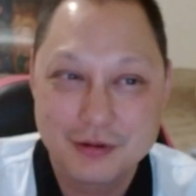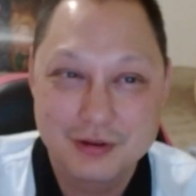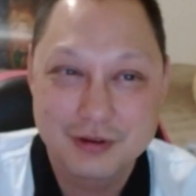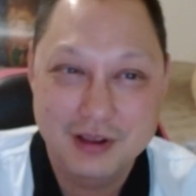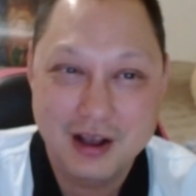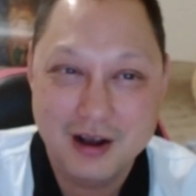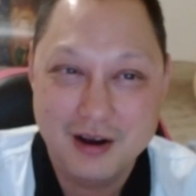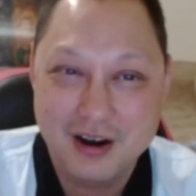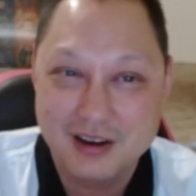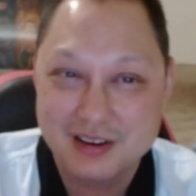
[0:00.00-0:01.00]
the
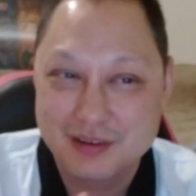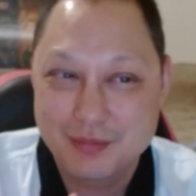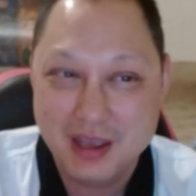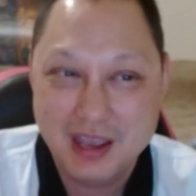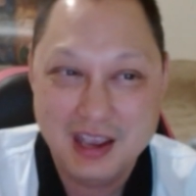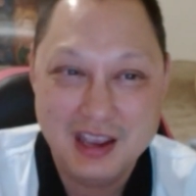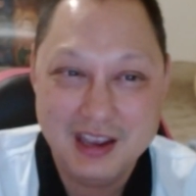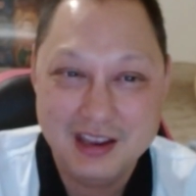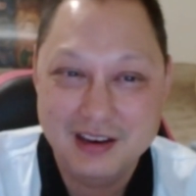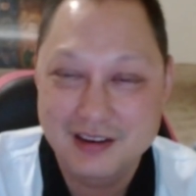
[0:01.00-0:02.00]
Hawkins page,